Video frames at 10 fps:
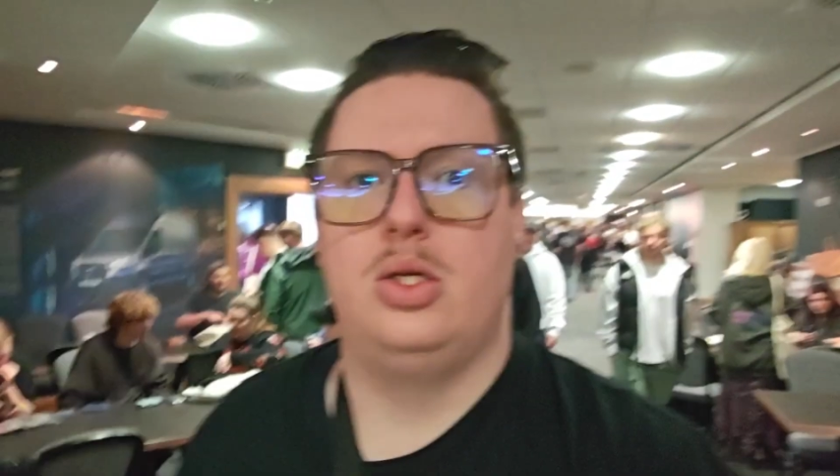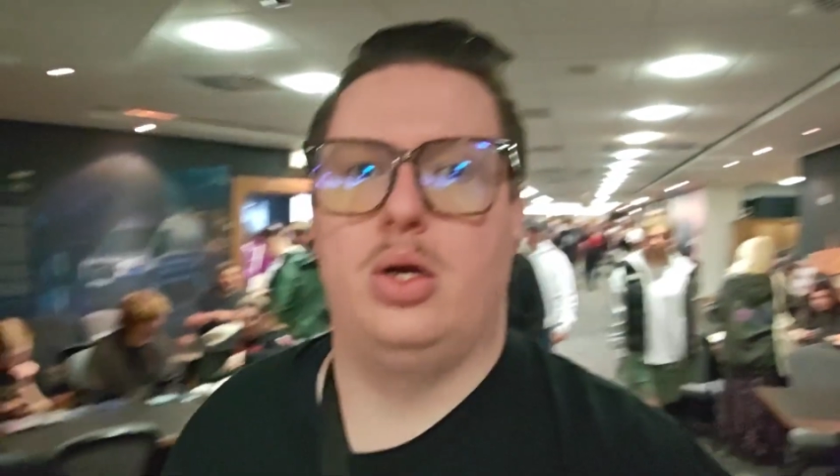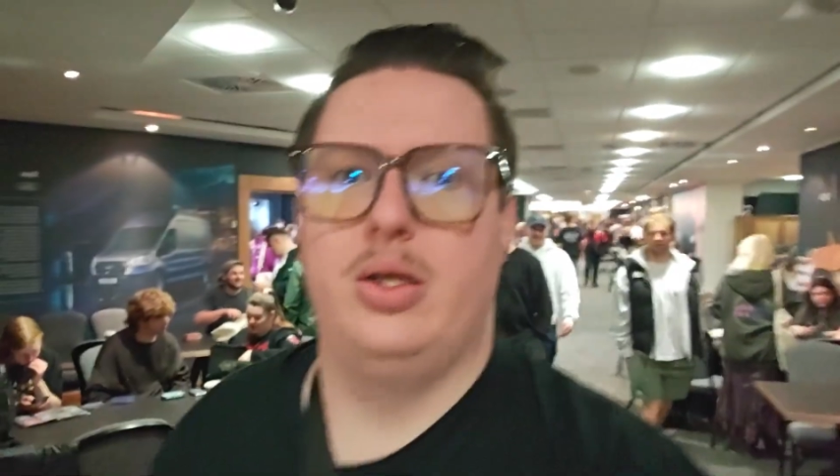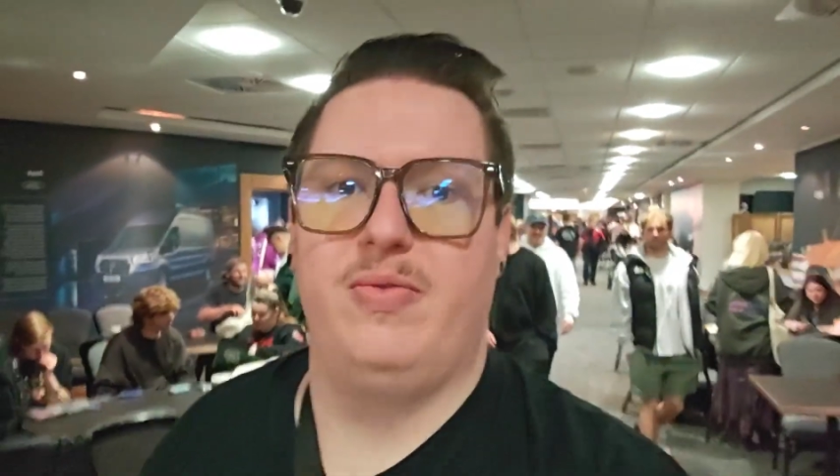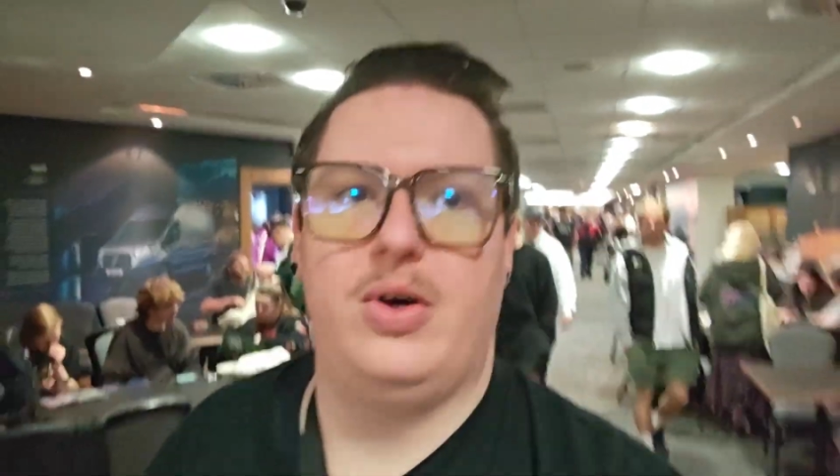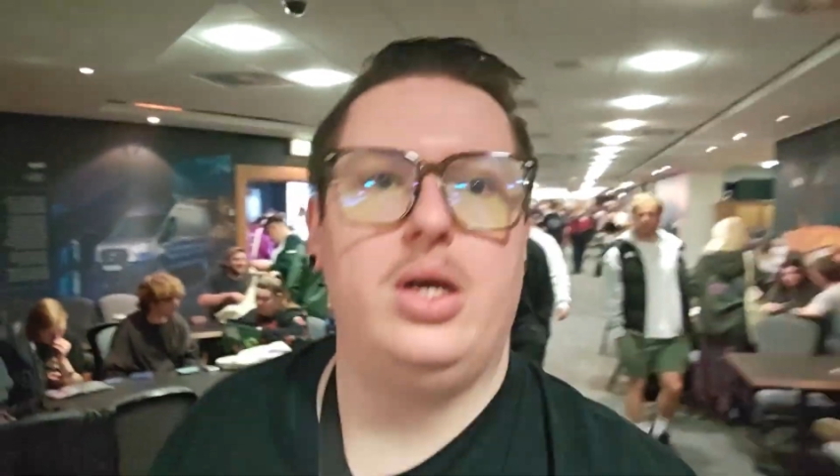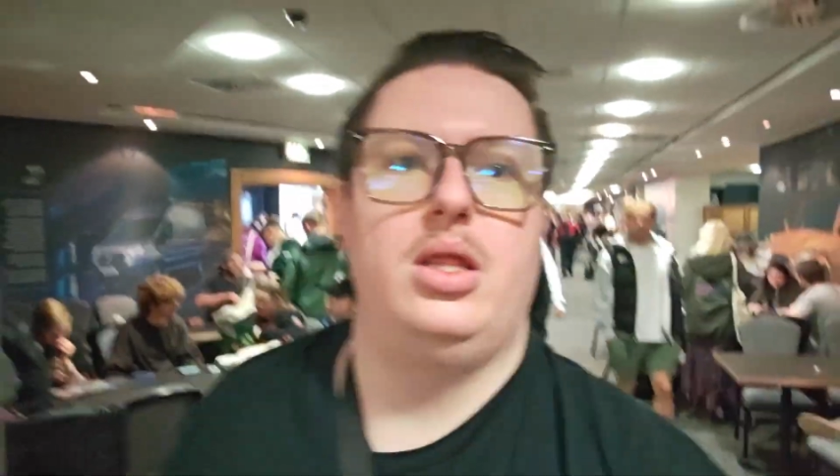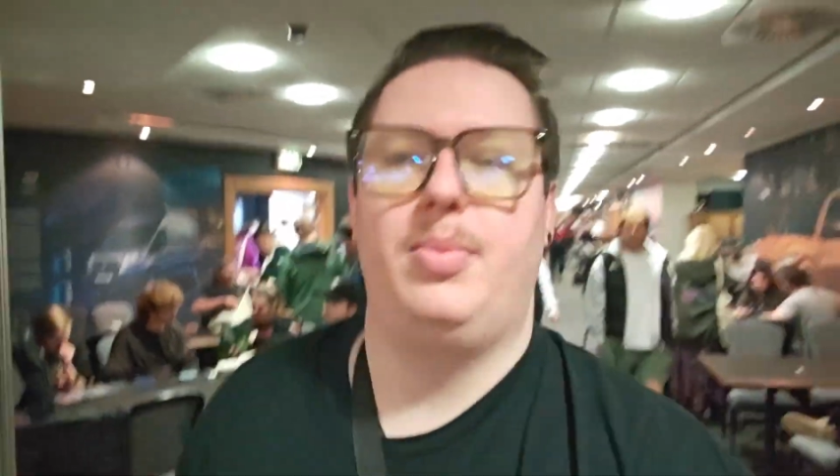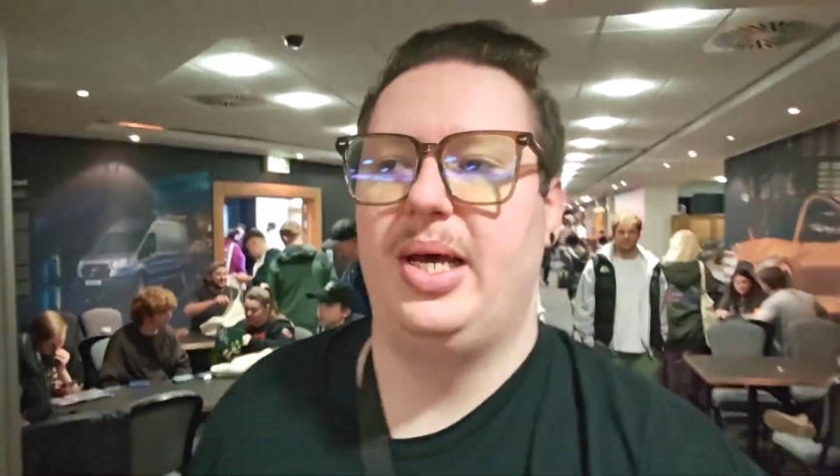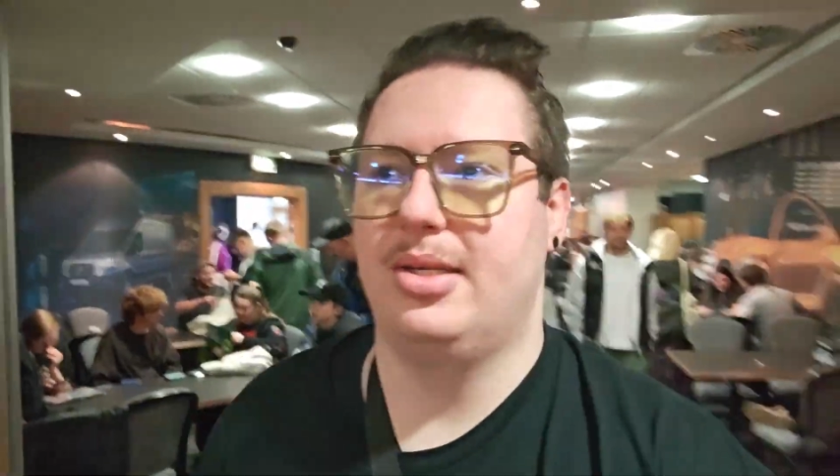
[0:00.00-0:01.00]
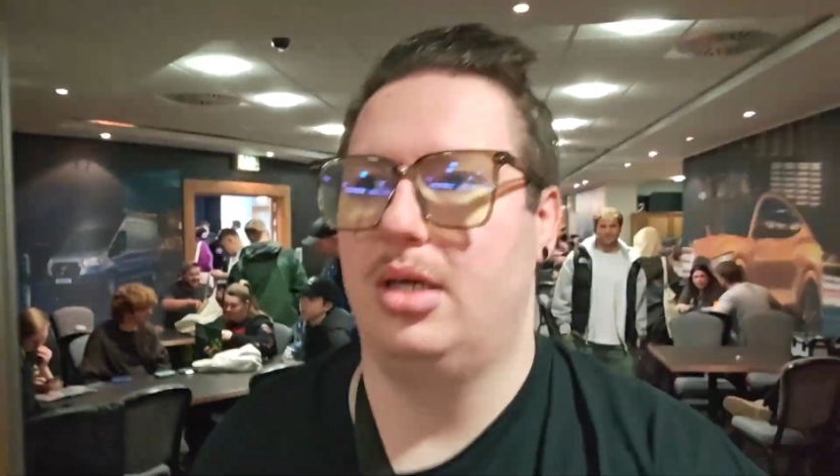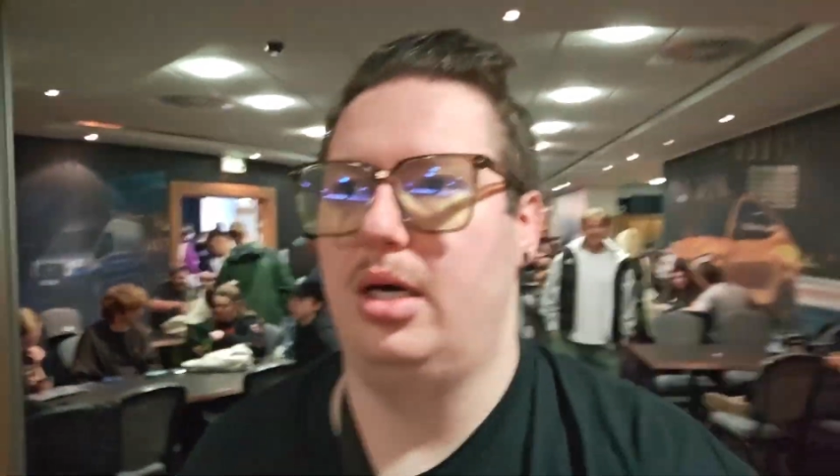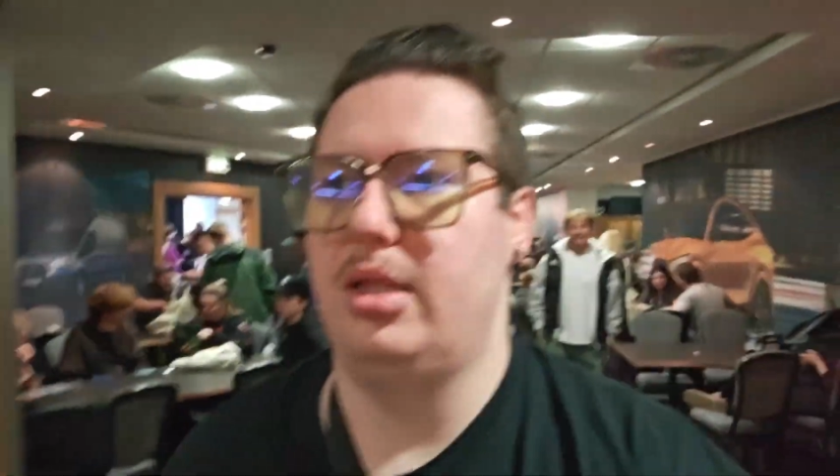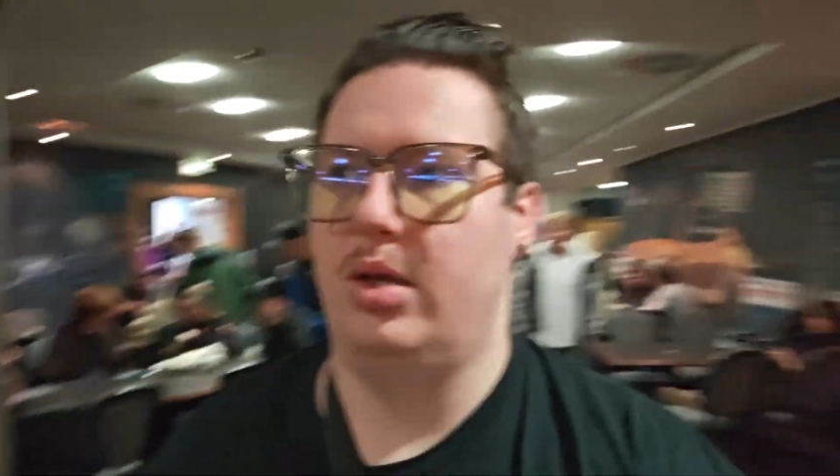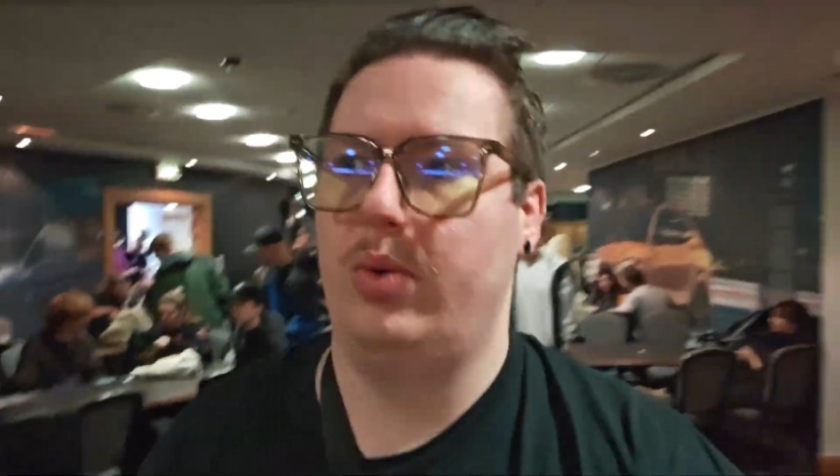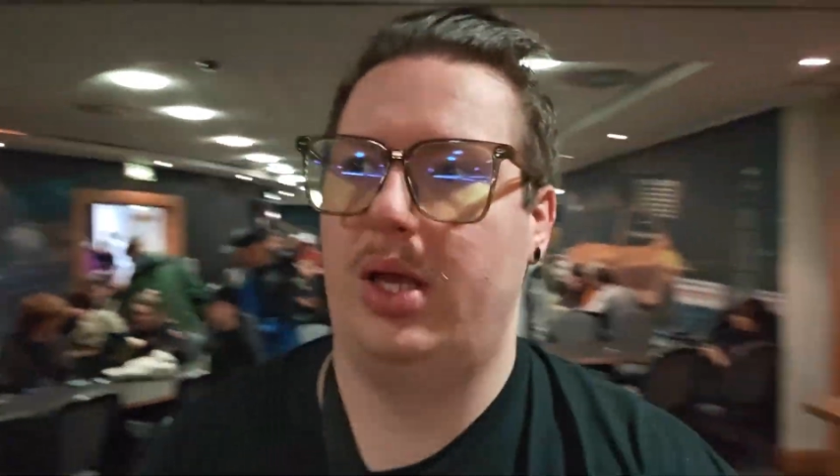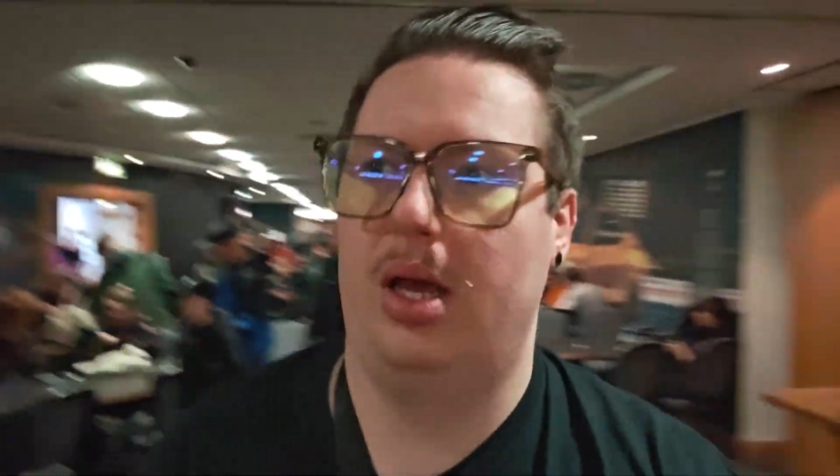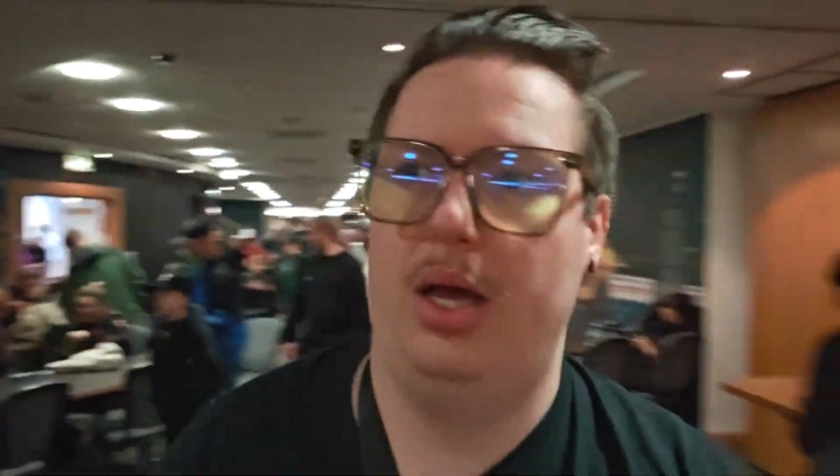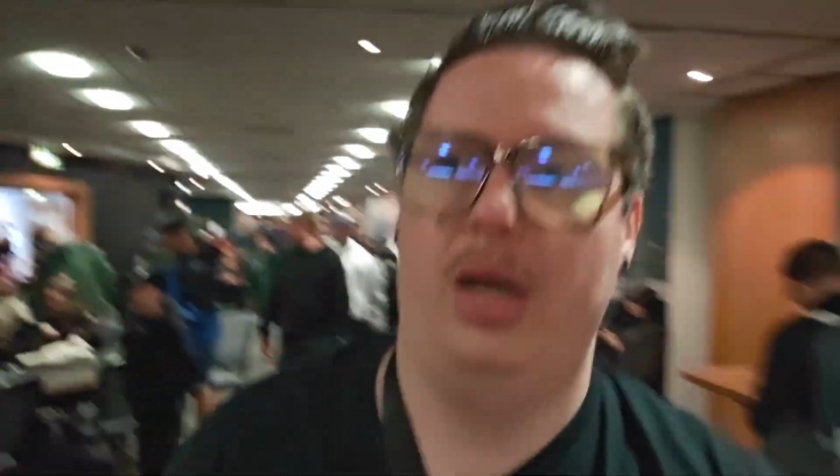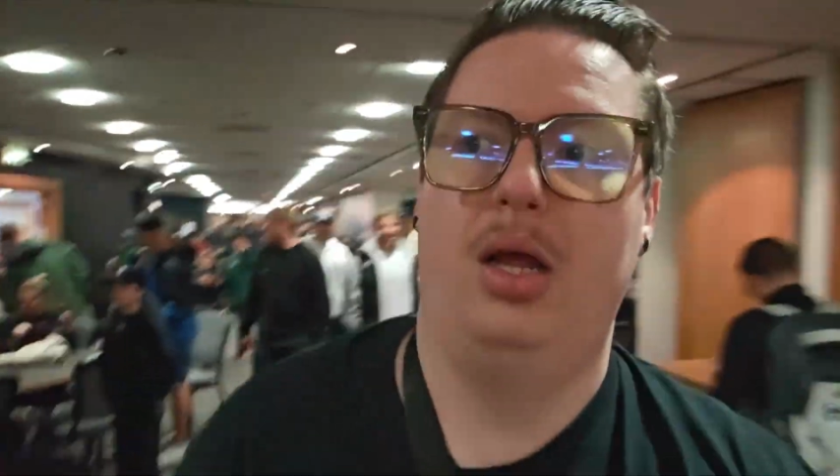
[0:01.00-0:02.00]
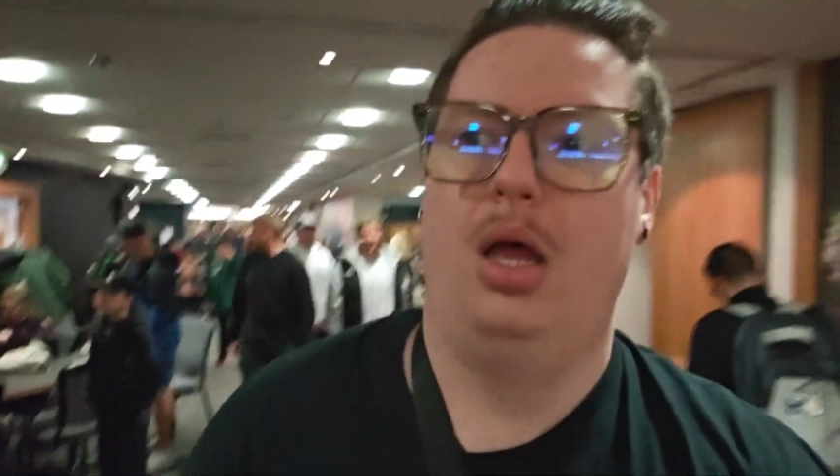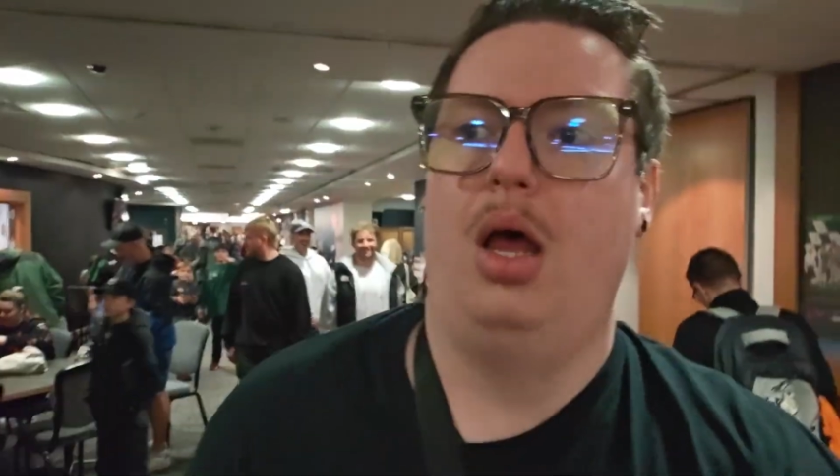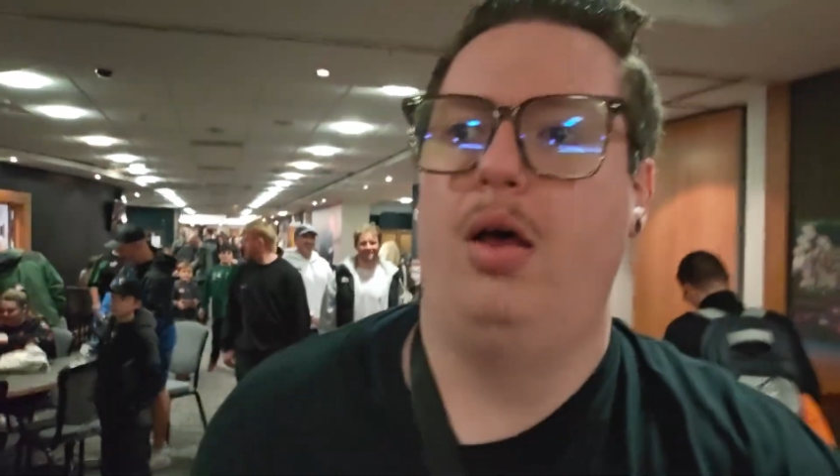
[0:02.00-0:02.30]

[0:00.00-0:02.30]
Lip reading: Try and find the best card that we can